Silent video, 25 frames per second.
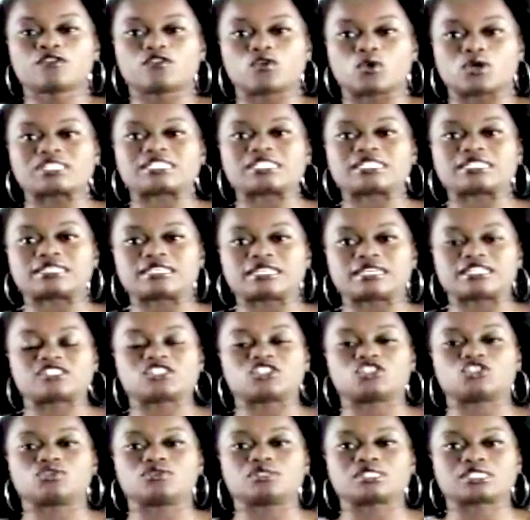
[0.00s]
forcing
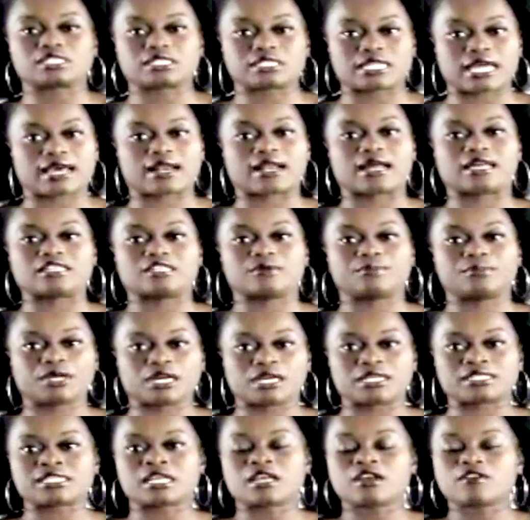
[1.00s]
kids to do salat on the
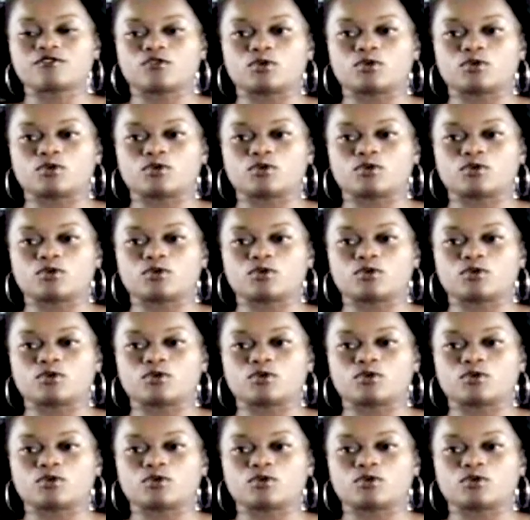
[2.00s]
bus,